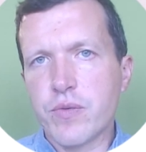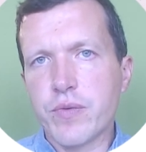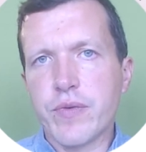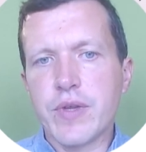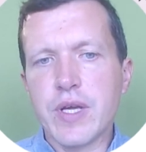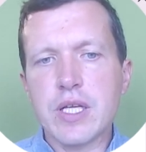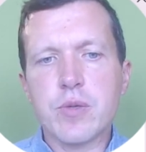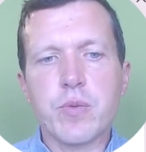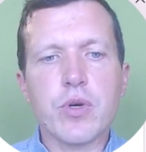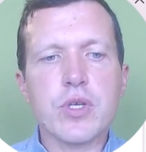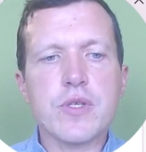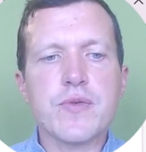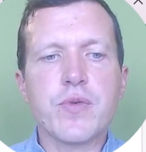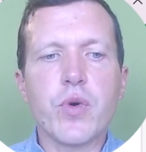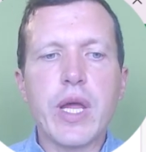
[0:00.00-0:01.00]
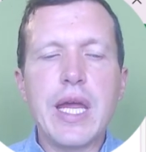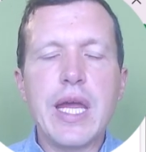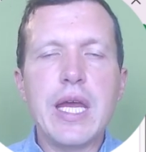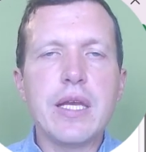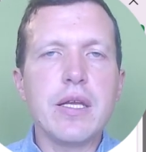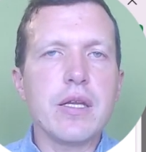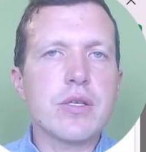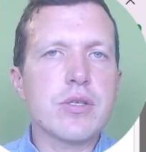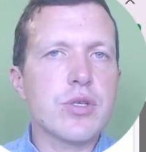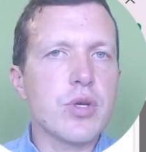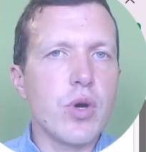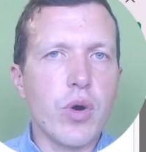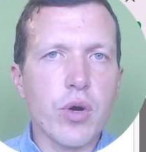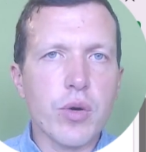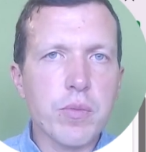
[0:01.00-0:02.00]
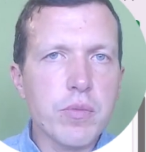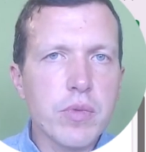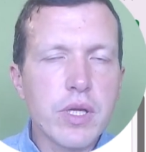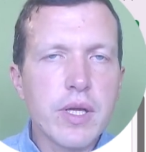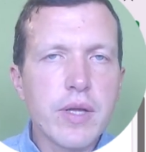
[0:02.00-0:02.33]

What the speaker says: that works for any term,